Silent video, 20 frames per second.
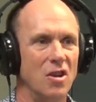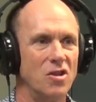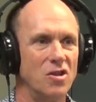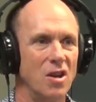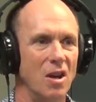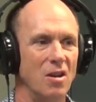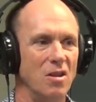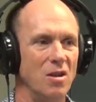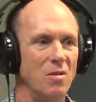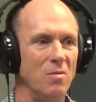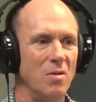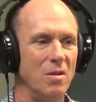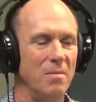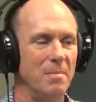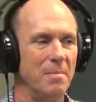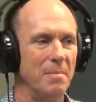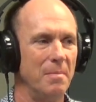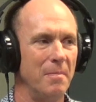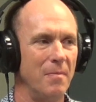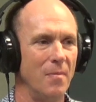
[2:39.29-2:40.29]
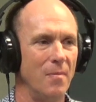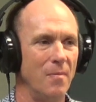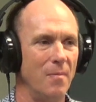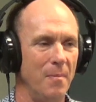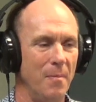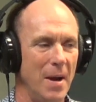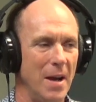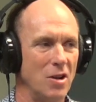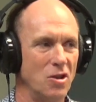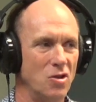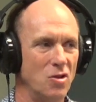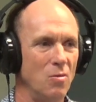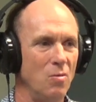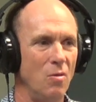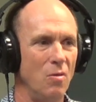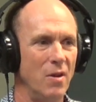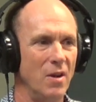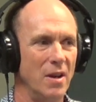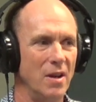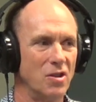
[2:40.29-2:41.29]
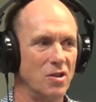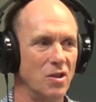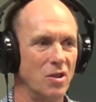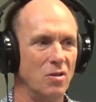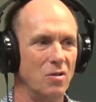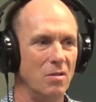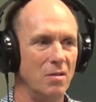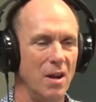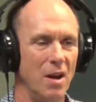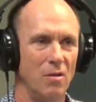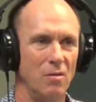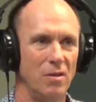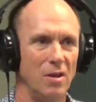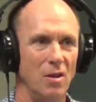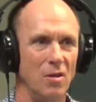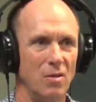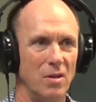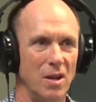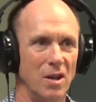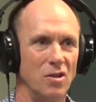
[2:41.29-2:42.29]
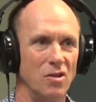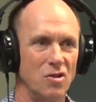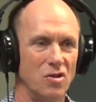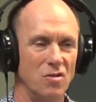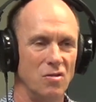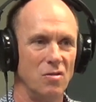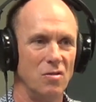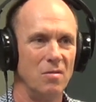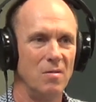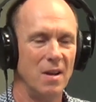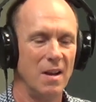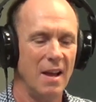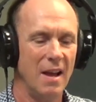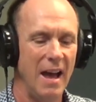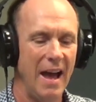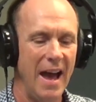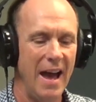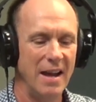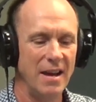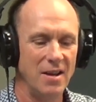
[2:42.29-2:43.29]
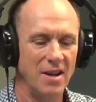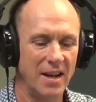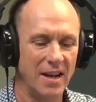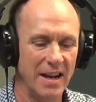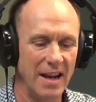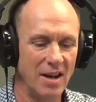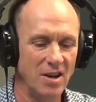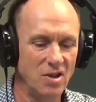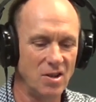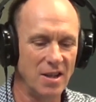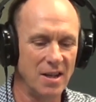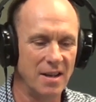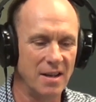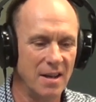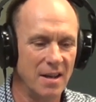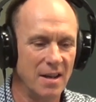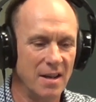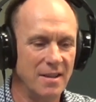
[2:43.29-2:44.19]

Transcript: So you want to make sure that it's a good, healthy-looking stool. And you can actually